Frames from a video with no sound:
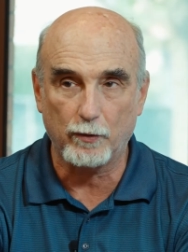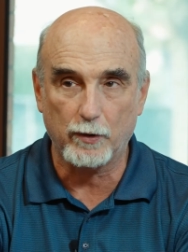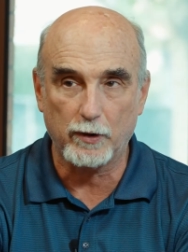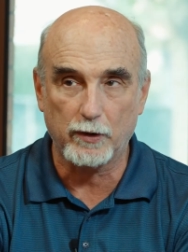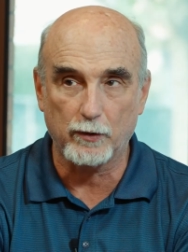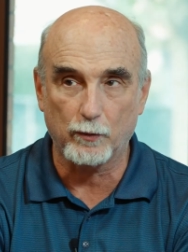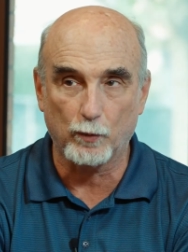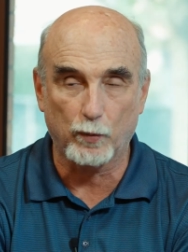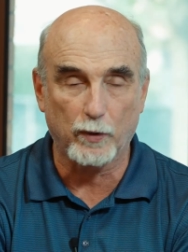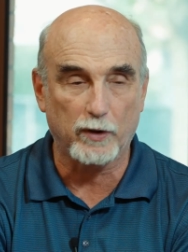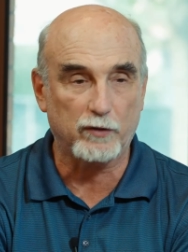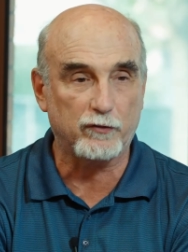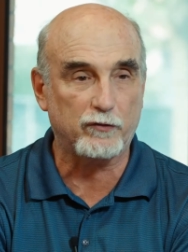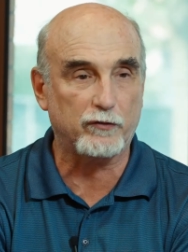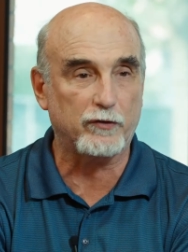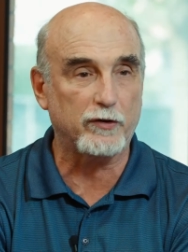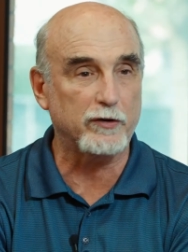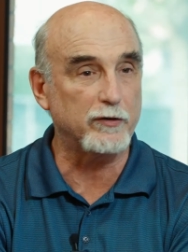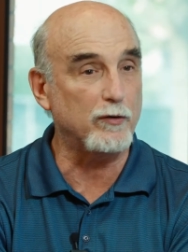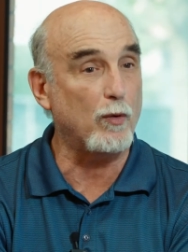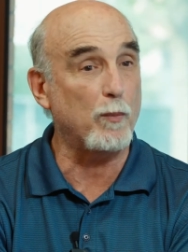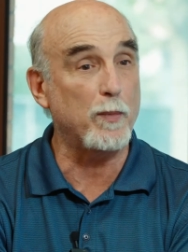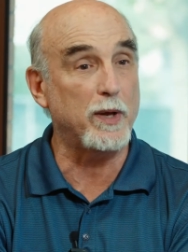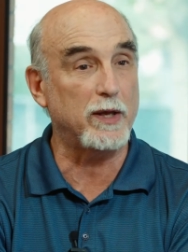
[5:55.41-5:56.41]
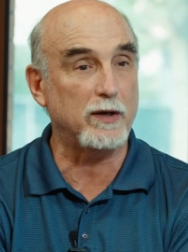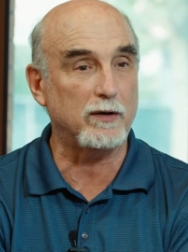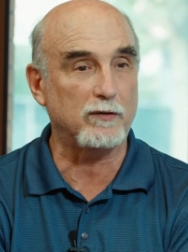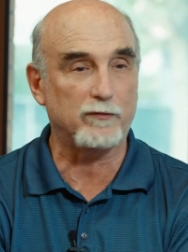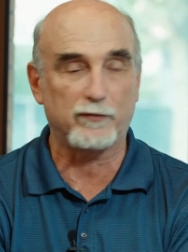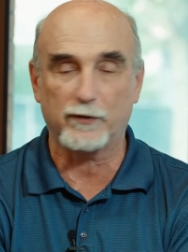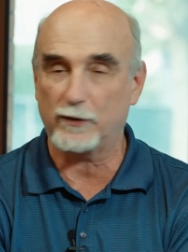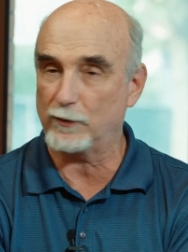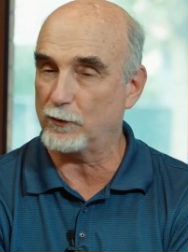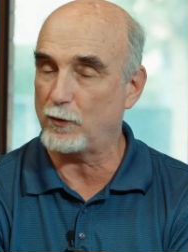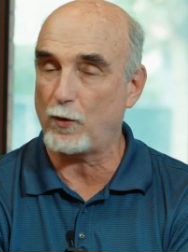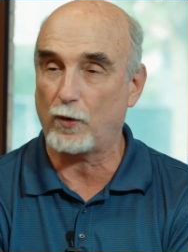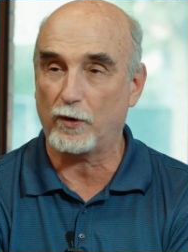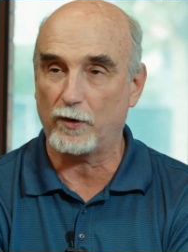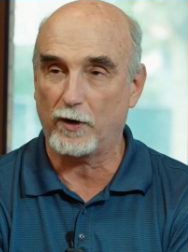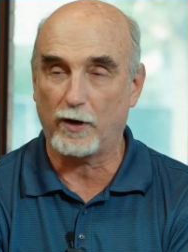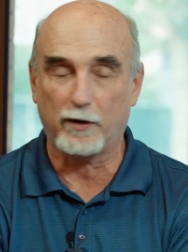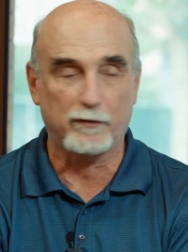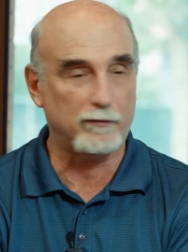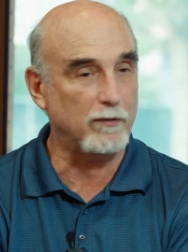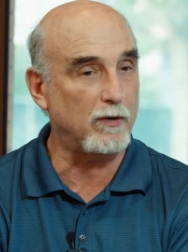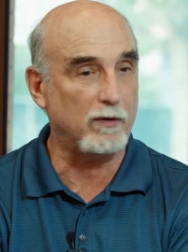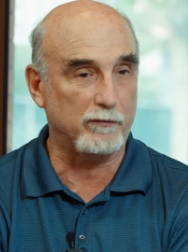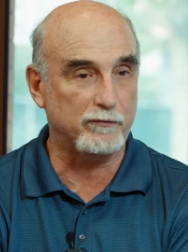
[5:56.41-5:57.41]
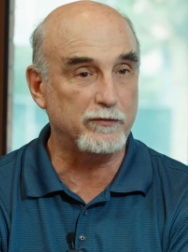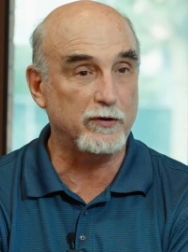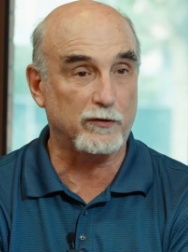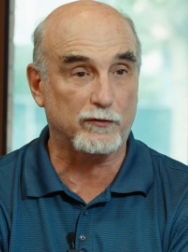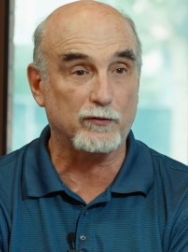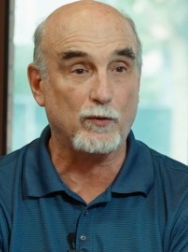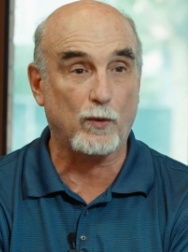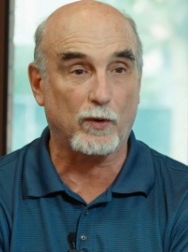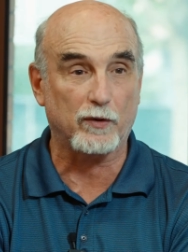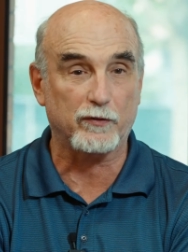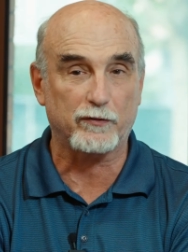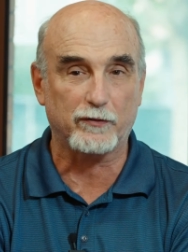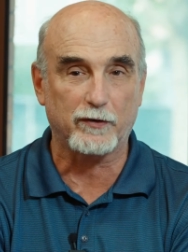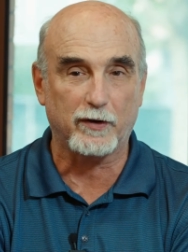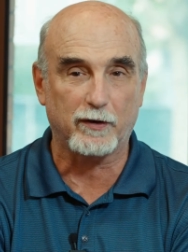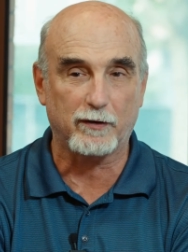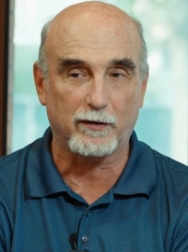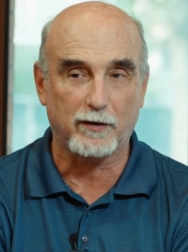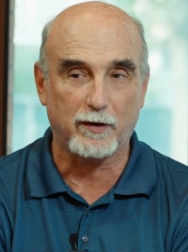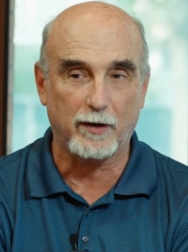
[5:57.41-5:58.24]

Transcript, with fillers: enrich the domain of discourse.